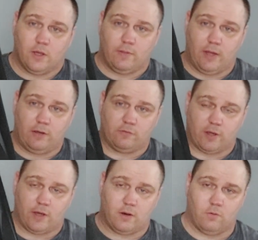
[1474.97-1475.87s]
And that is
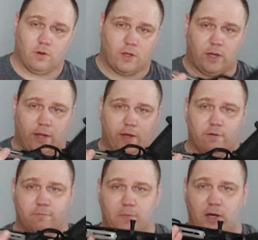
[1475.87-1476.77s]
how I
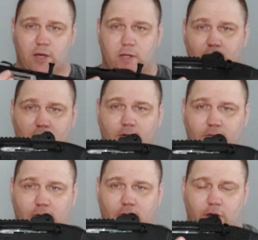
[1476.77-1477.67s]
have mine
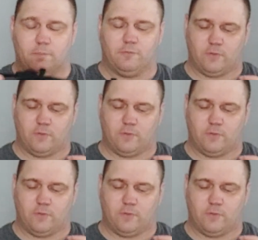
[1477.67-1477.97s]
set up.